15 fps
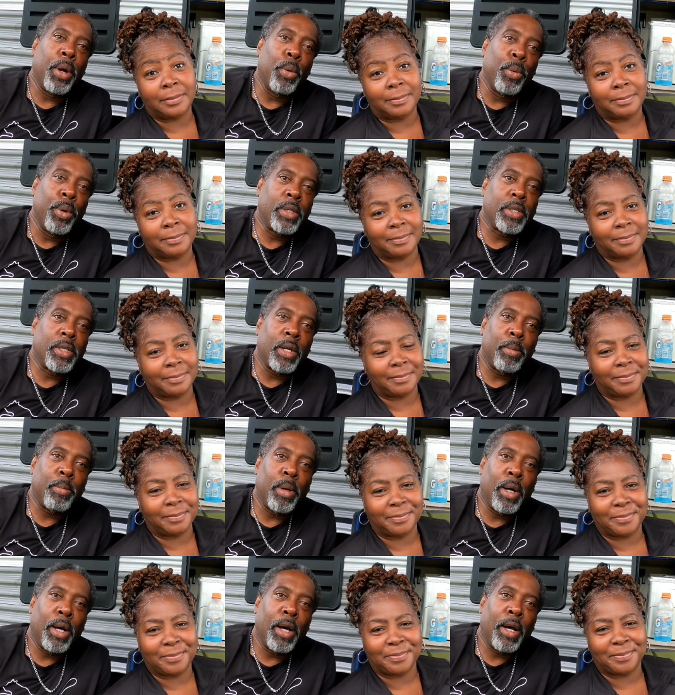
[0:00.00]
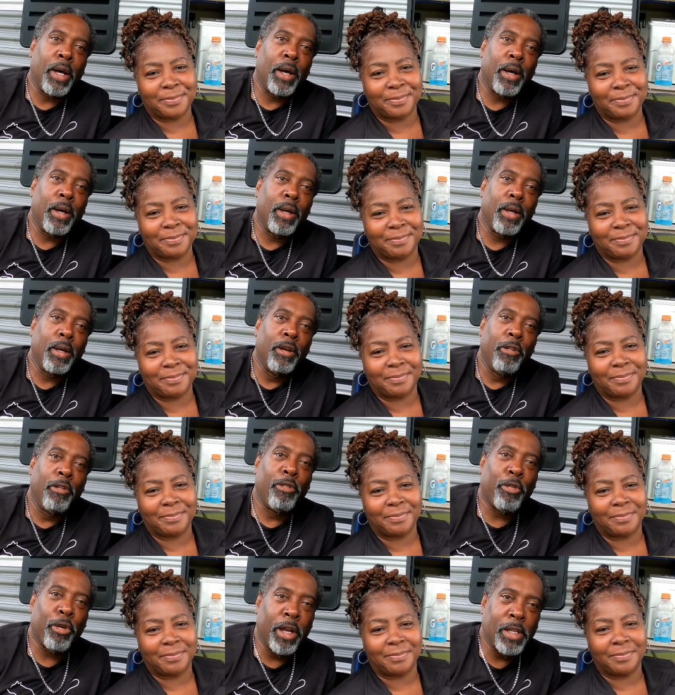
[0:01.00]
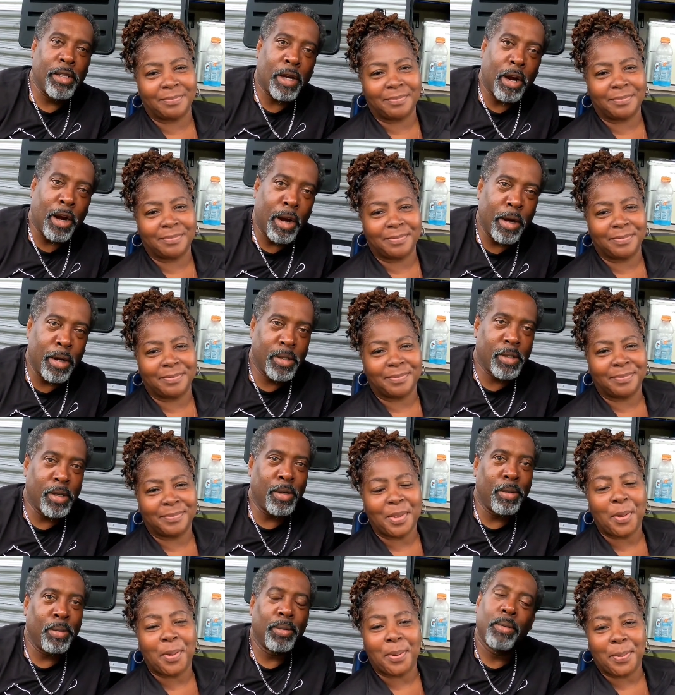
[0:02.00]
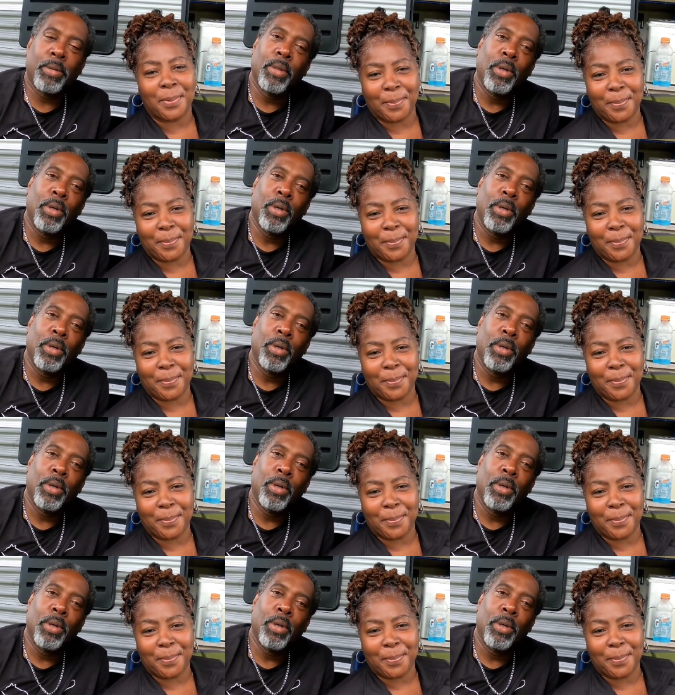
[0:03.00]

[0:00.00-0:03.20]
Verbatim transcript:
Speaker 1: here with some uh, friends of ours, so